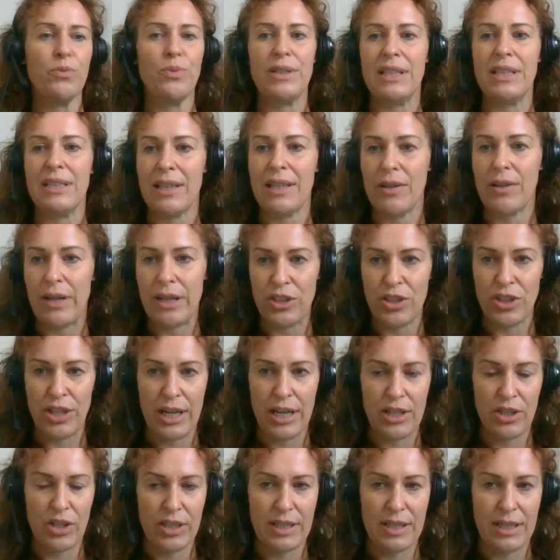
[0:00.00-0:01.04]
whether there are
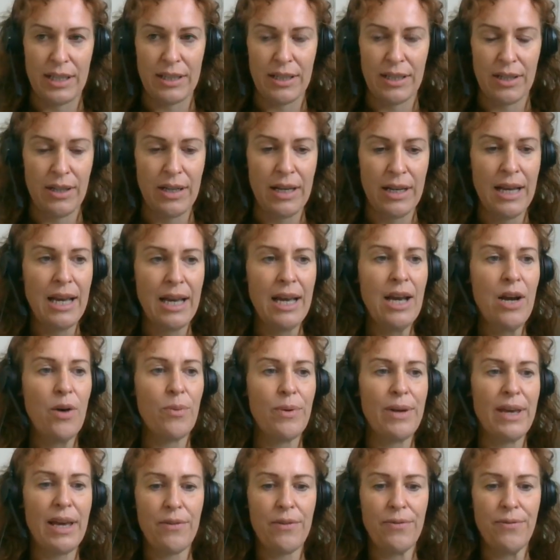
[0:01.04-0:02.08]
changes in there.
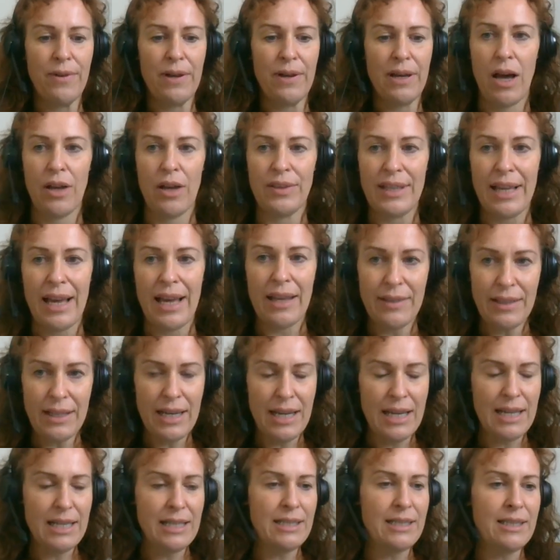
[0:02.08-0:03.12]
We have, on the other
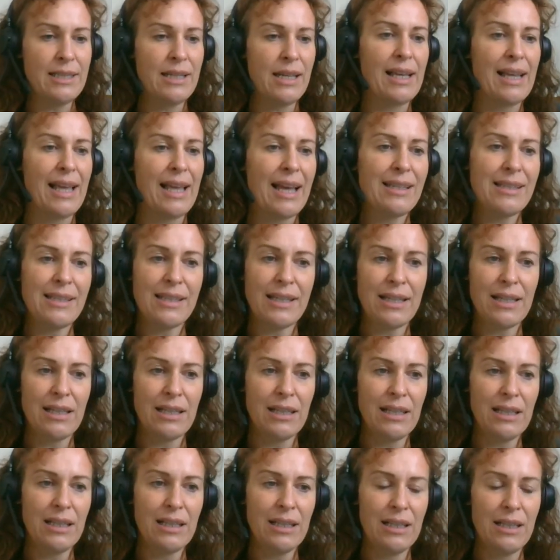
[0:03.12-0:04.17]
hand, a
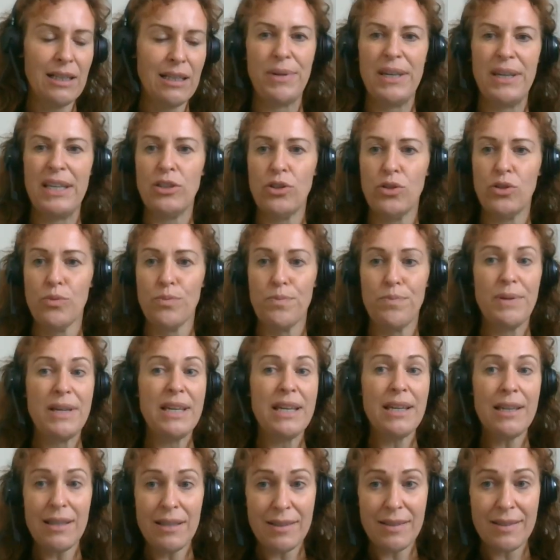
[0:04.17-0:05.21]
classical
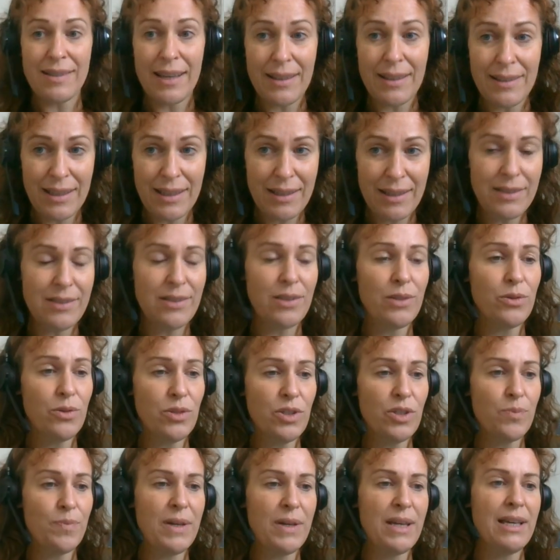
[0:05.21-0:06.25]
B2B setting, so to
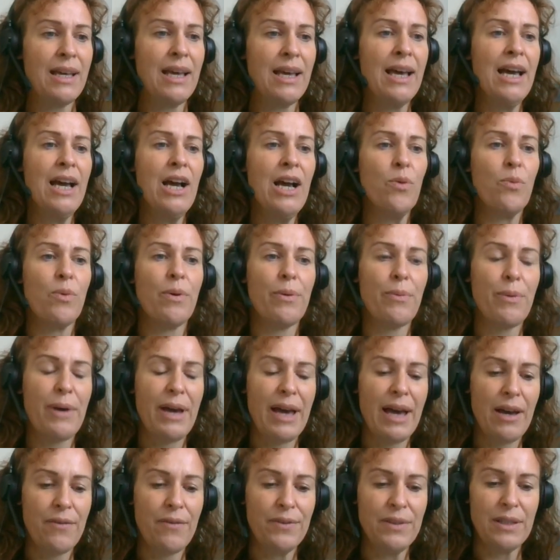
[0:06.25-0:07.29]
speak, where we
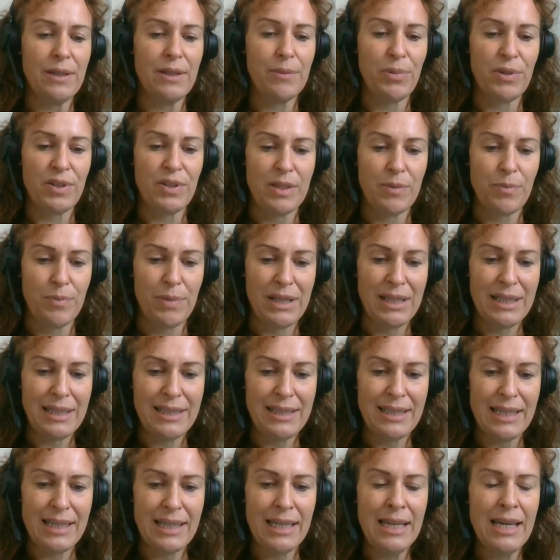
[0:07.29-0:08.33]
have the
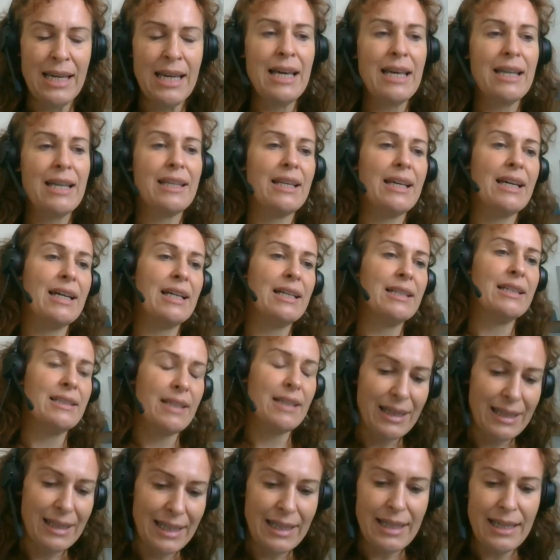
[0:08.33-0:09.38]
possibility that
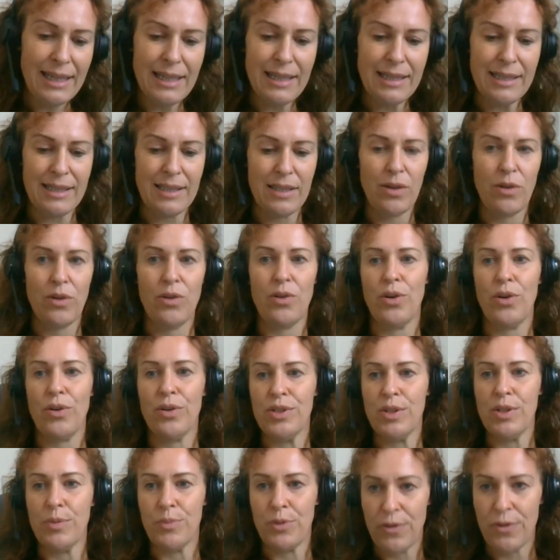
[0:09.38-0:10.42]
clinics or
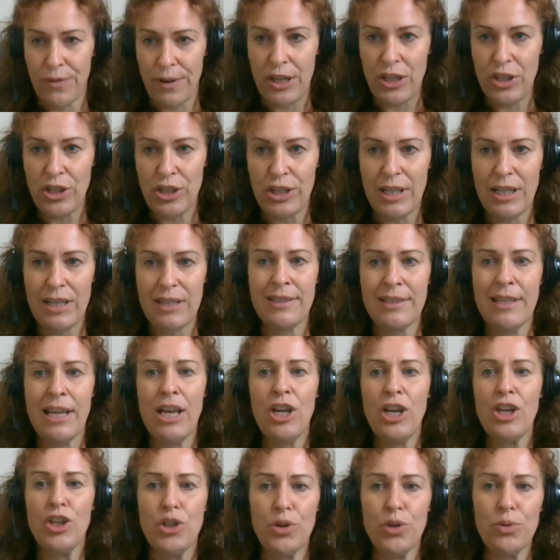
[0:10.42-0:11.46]
also professionals
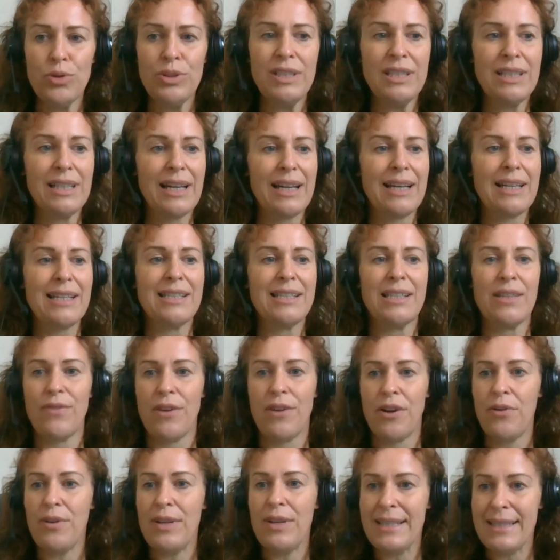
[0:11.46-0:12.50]
utilize the
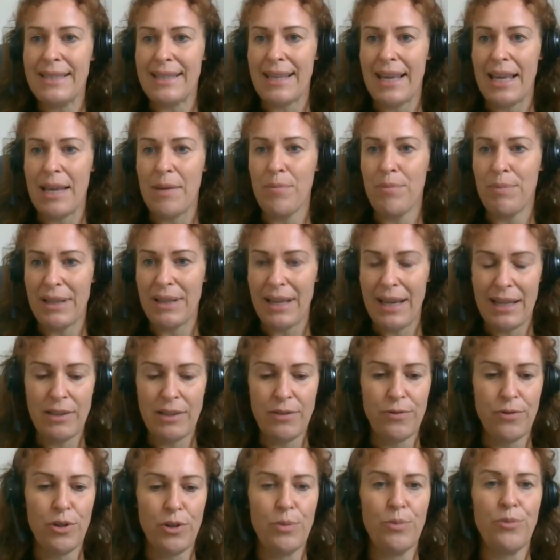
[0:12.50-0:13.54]
very same
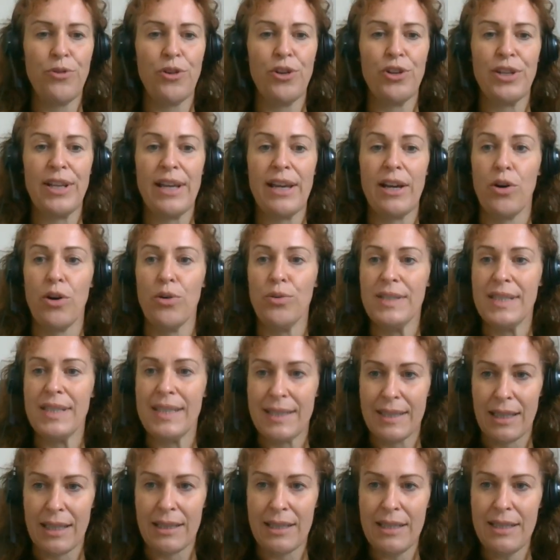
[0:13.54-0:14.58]
platform for their own
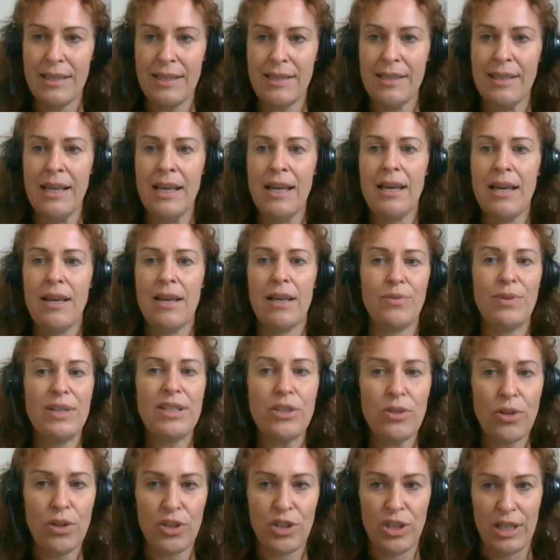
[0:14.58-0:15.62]
studies,
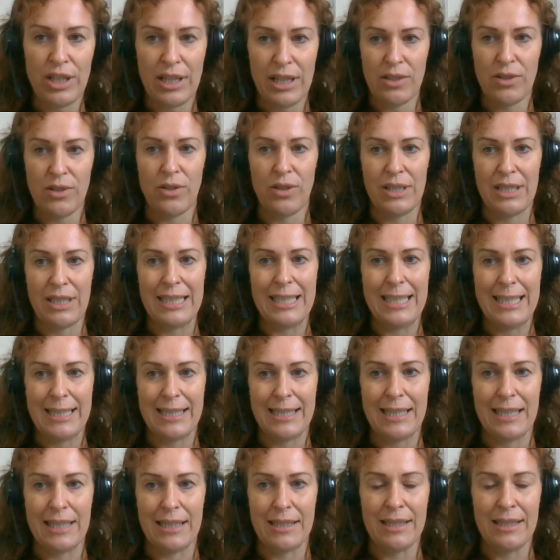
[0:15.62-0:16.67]
researching a certain
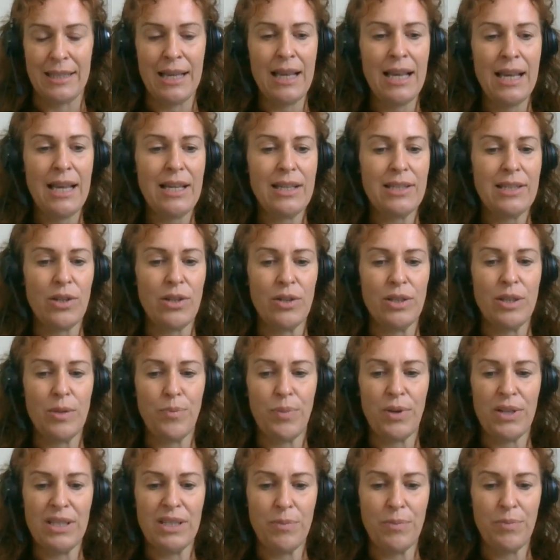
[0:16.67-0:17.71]
disease. So the
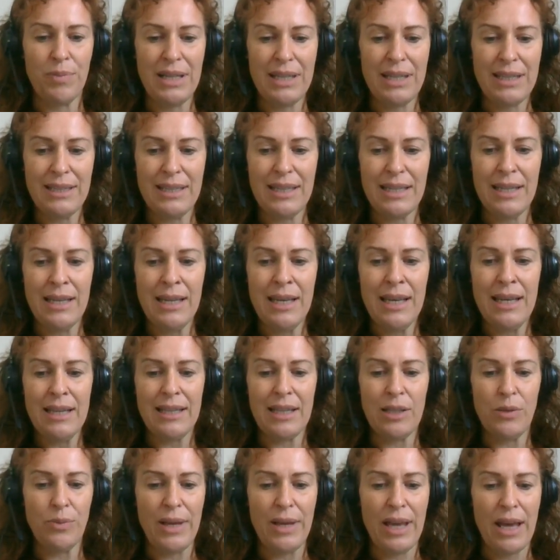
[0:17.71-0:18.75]
possibility
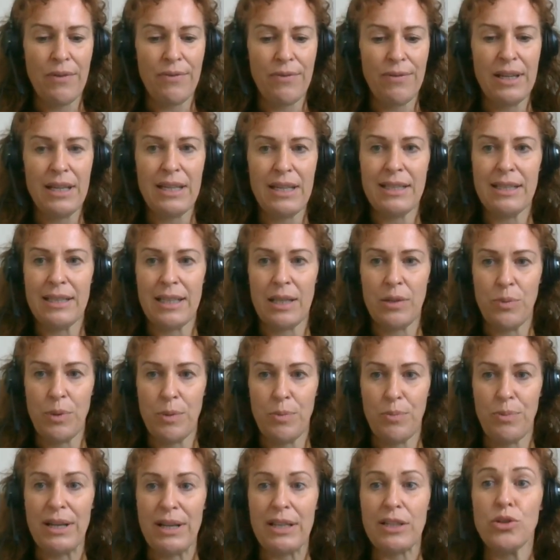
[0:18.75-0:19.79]
that we have here is that we
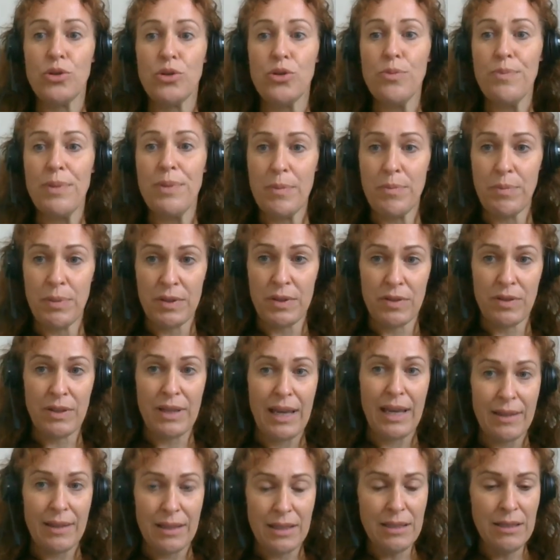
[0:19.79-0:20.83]
bring two people
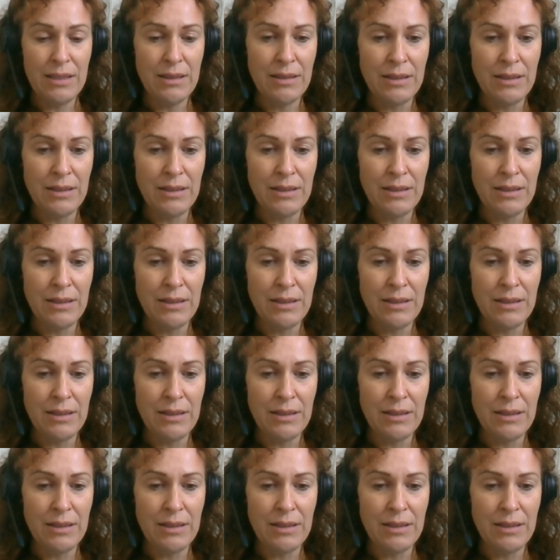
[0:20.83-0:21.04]
together